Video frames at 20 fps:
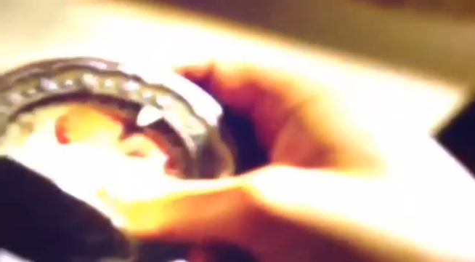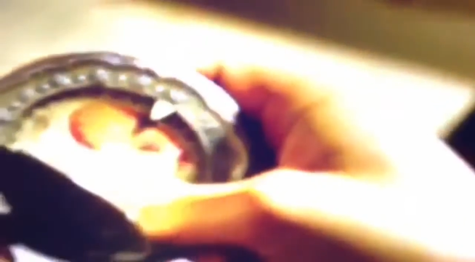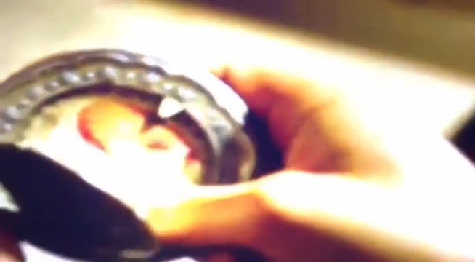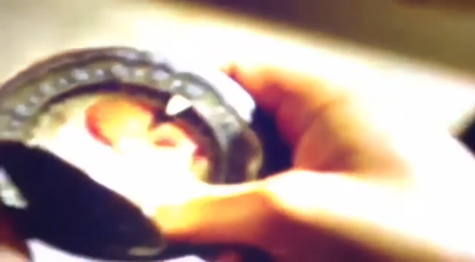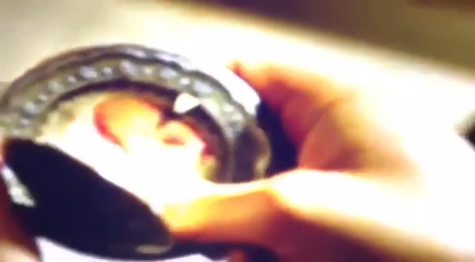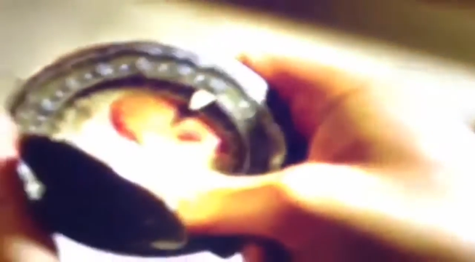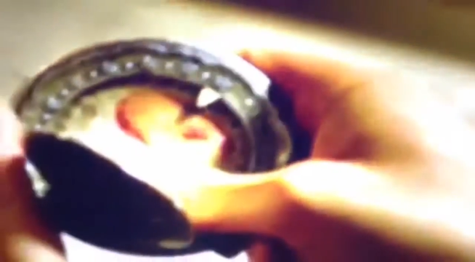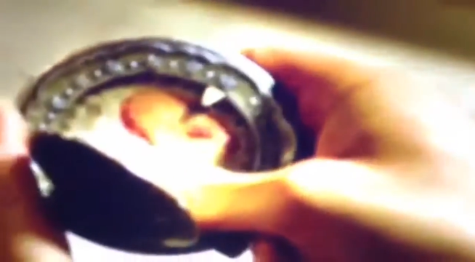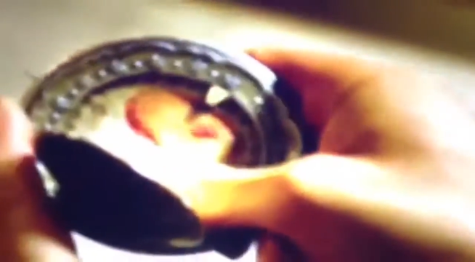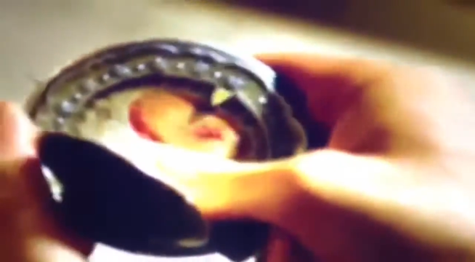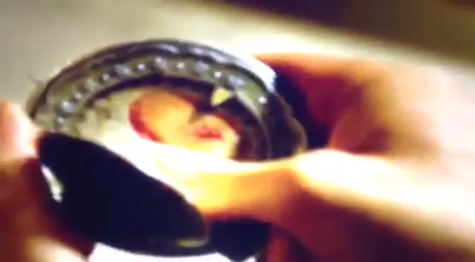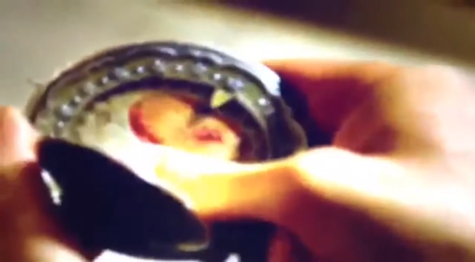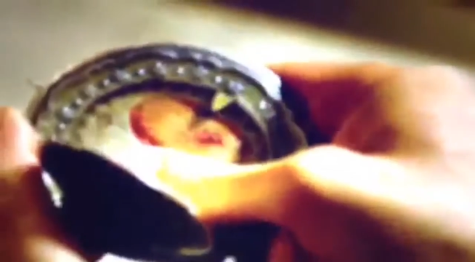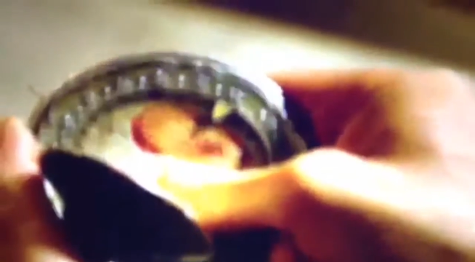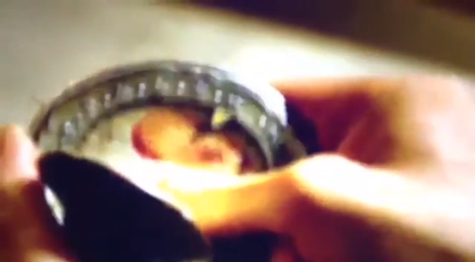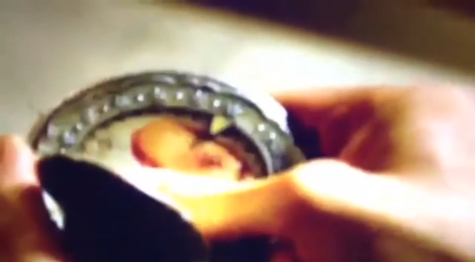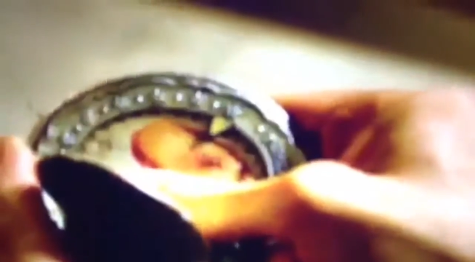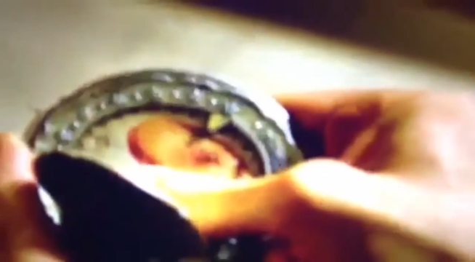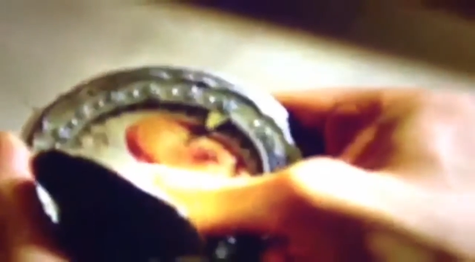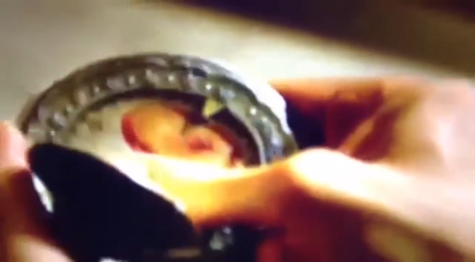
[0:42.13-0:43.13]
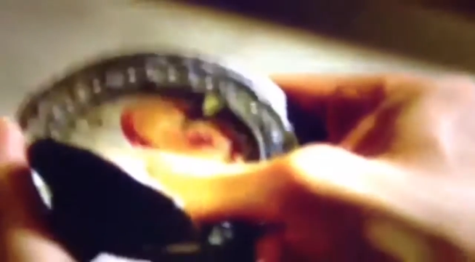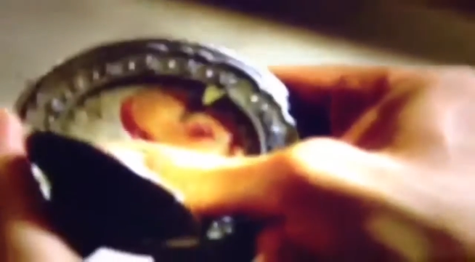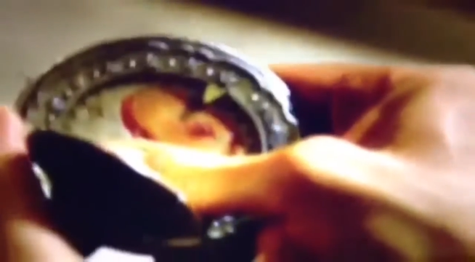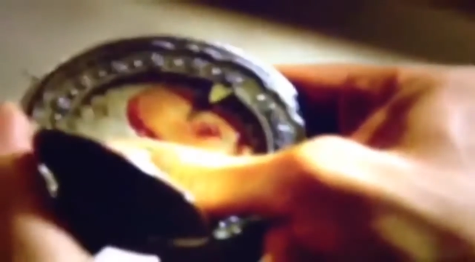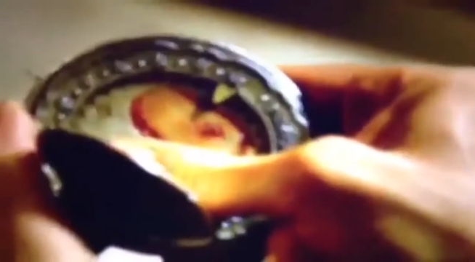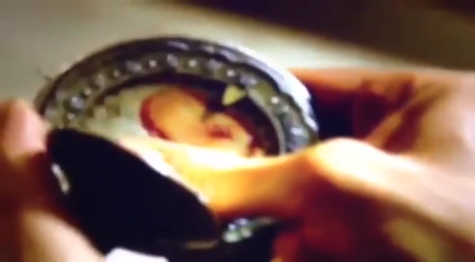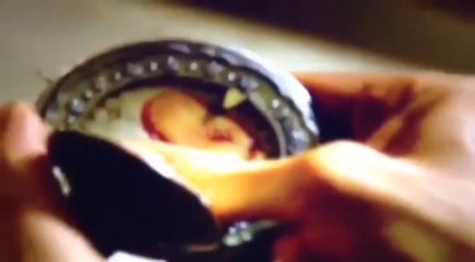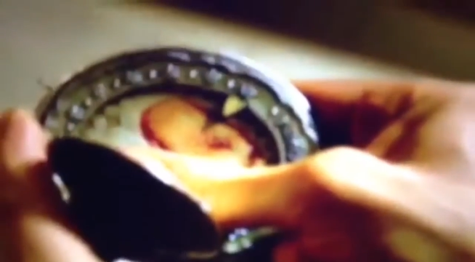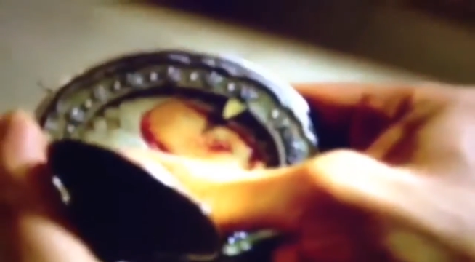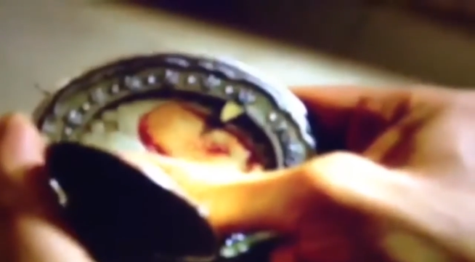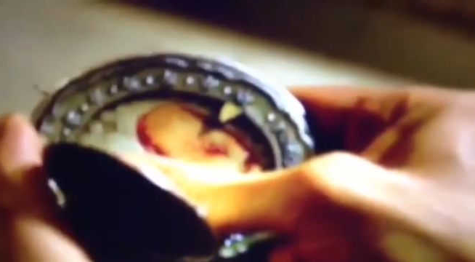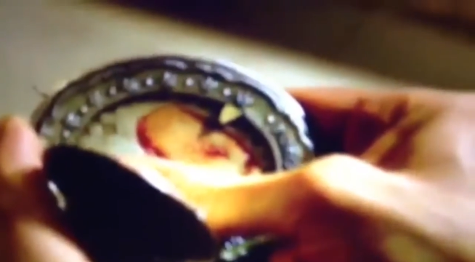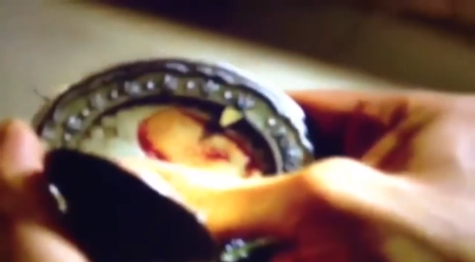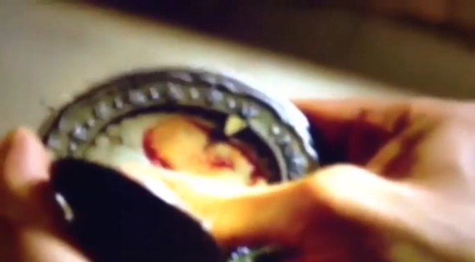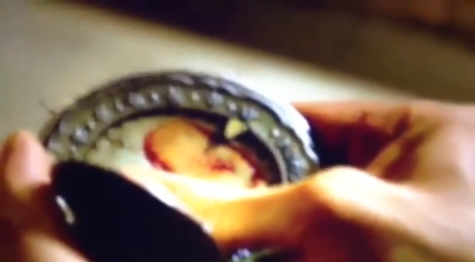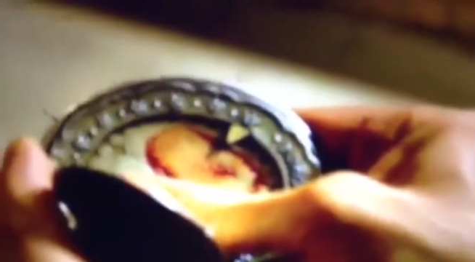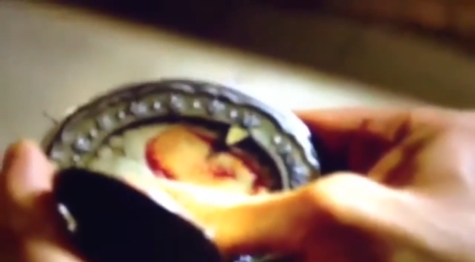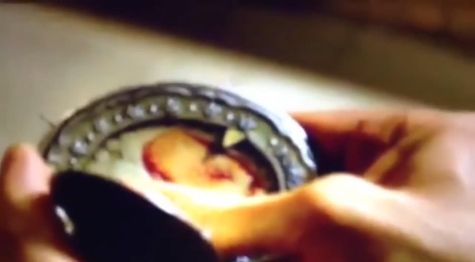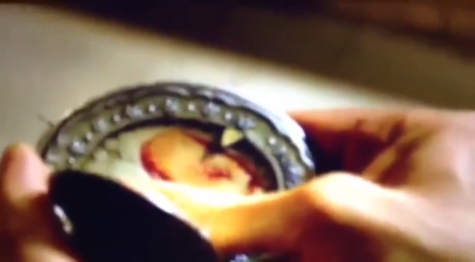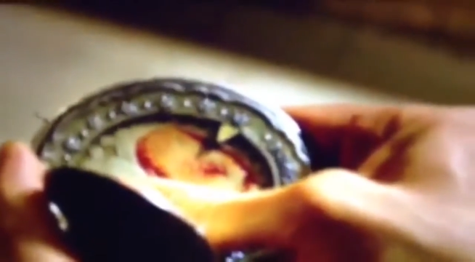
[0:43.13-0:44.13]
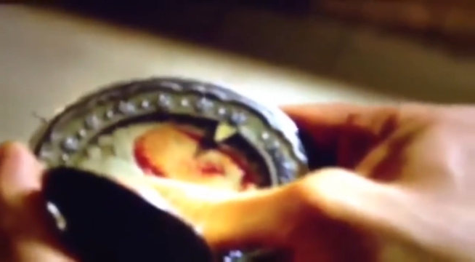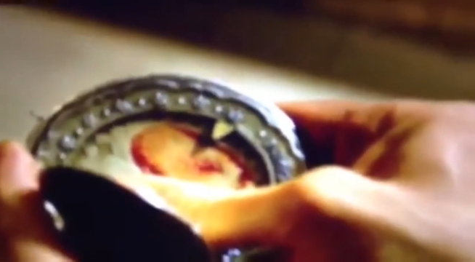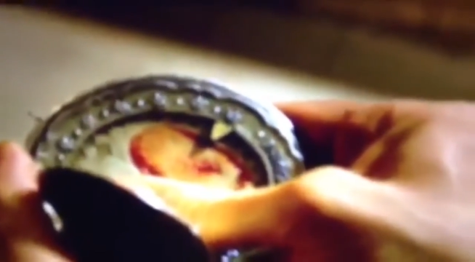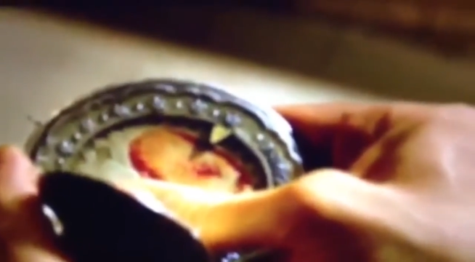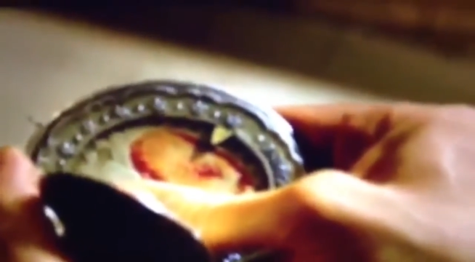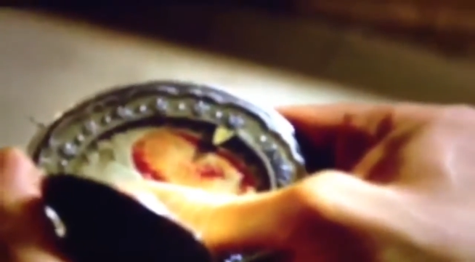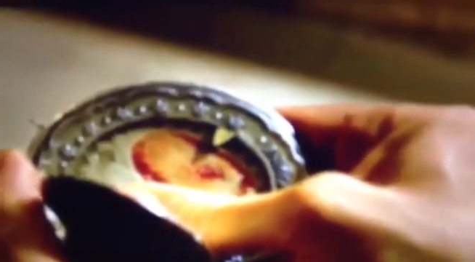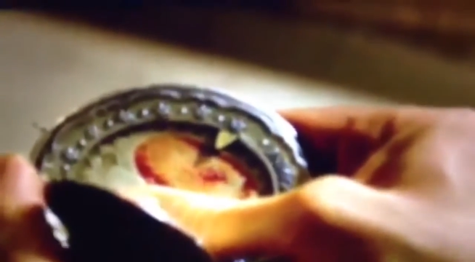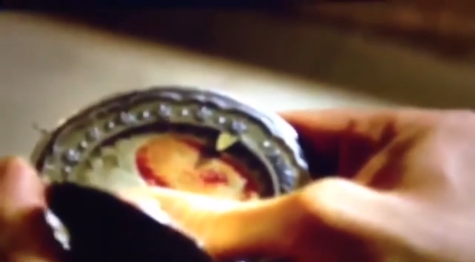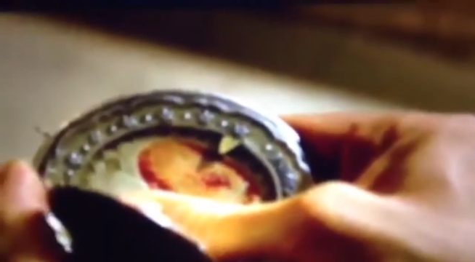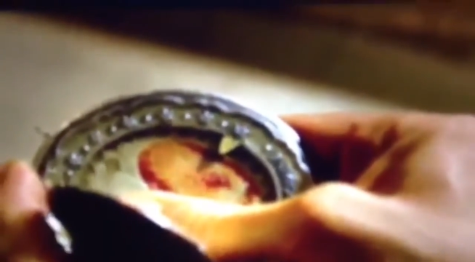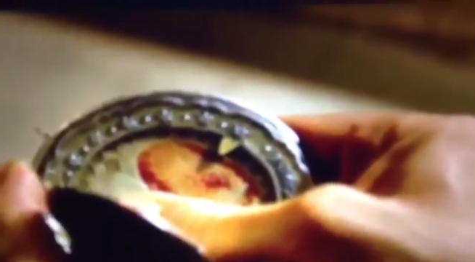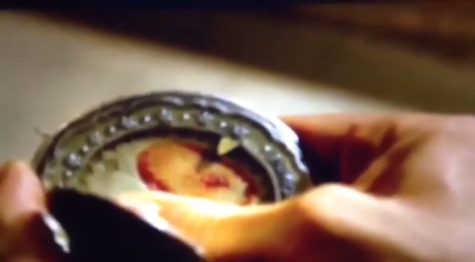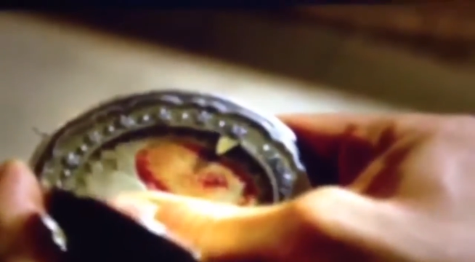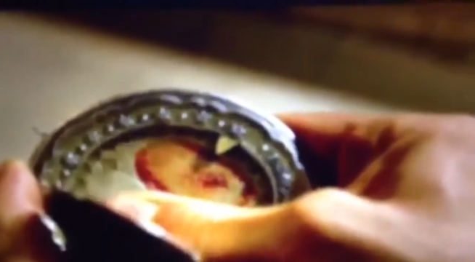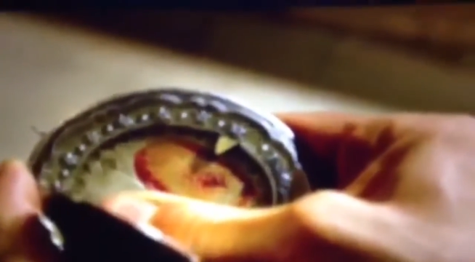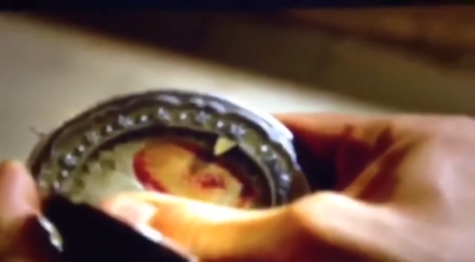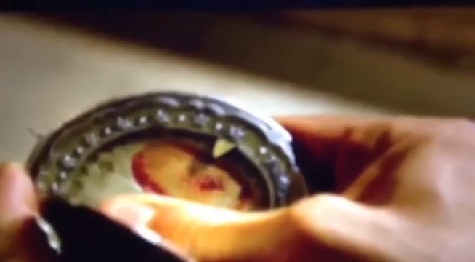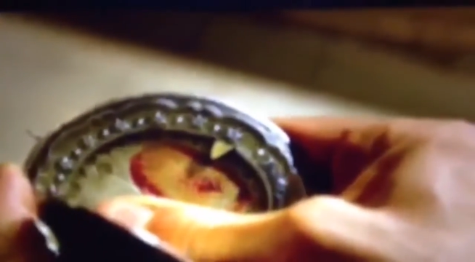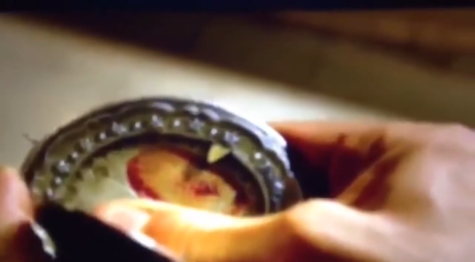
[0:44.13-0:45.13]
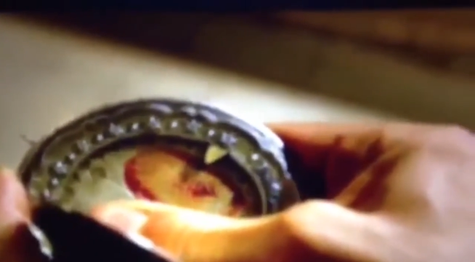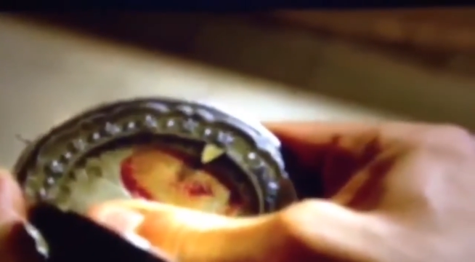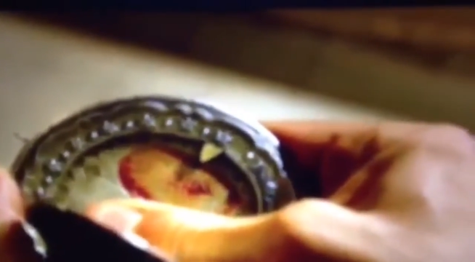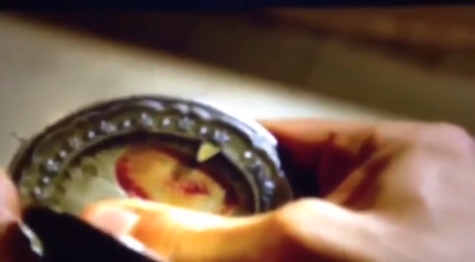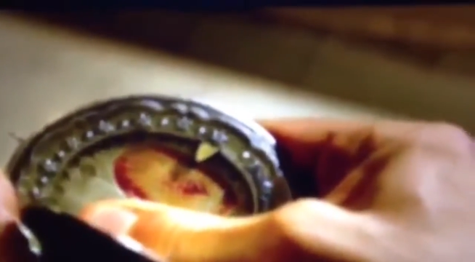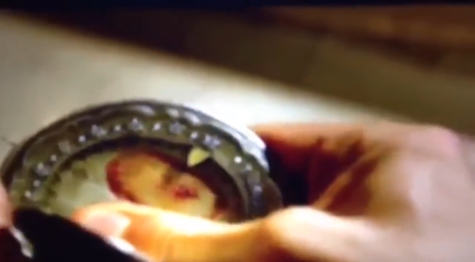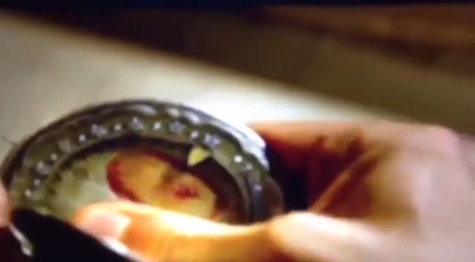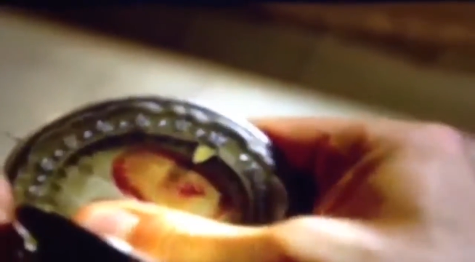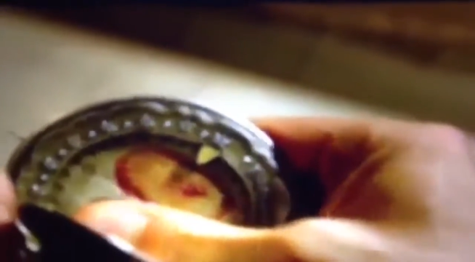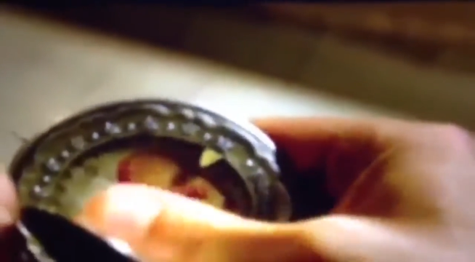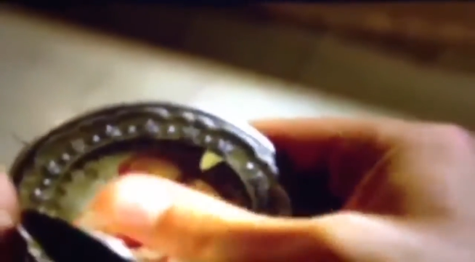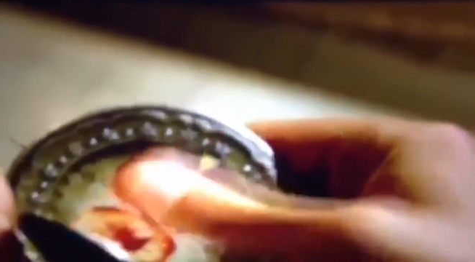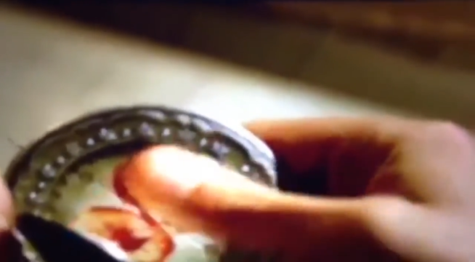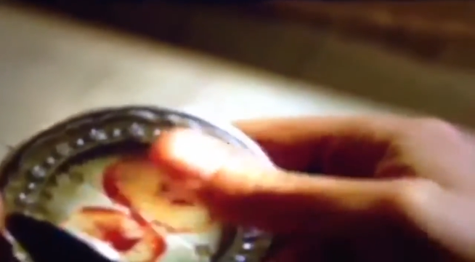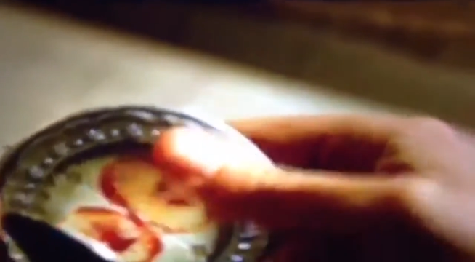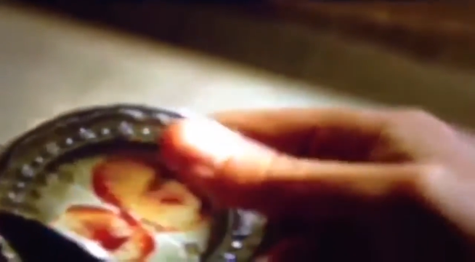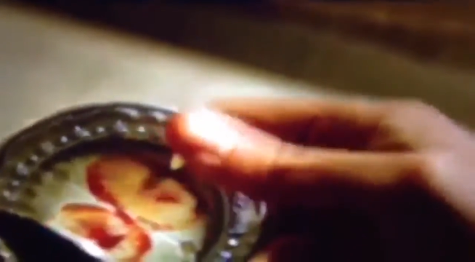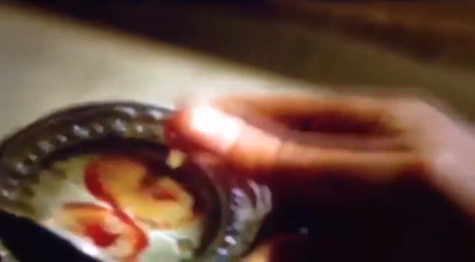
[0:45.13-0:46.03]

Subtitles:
Nobody's mouth can be seen.